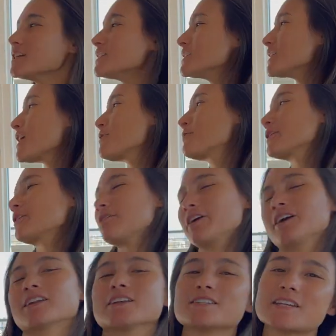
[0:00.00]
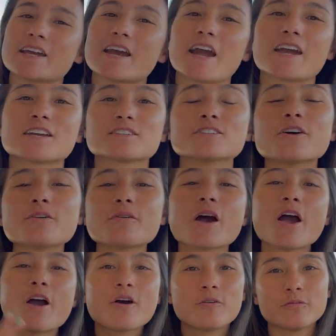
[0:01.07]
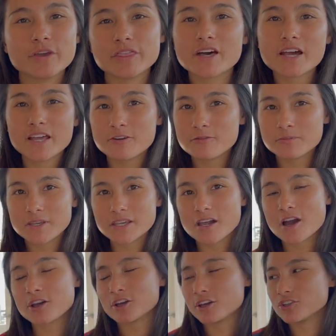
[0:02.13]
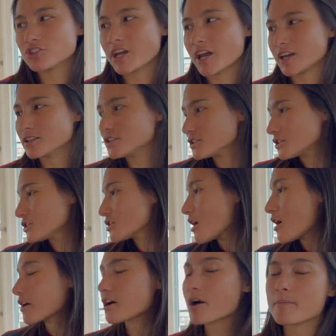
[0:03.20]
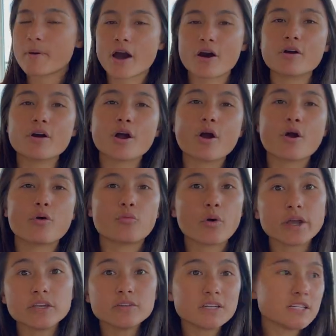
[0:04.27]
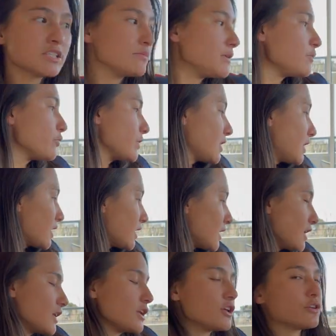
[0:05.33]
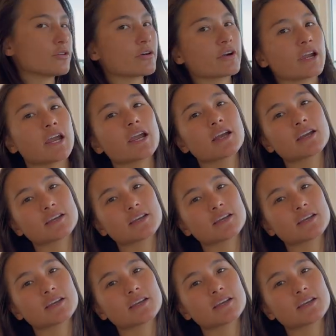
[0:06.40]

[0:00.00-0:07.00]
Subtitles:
today. We're going on a day hike, so we thought it would be a good chance to talk about what you need to be bringing in your